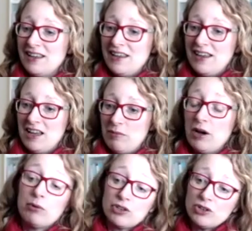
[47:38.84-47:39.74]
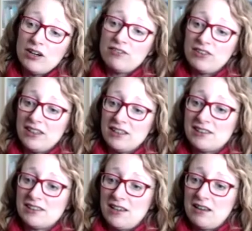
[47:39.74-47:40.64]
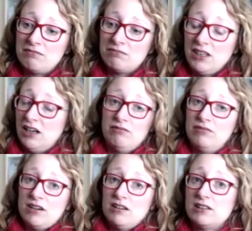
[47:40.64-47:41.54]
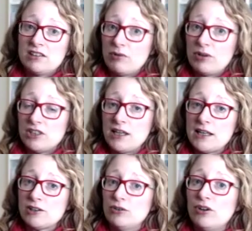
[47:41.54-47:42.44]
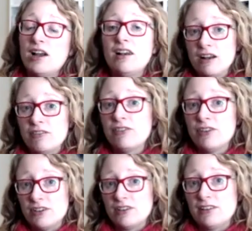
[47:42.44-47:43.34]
um, and i want to try for this um, yeah regardless of whether she gets it or not i love that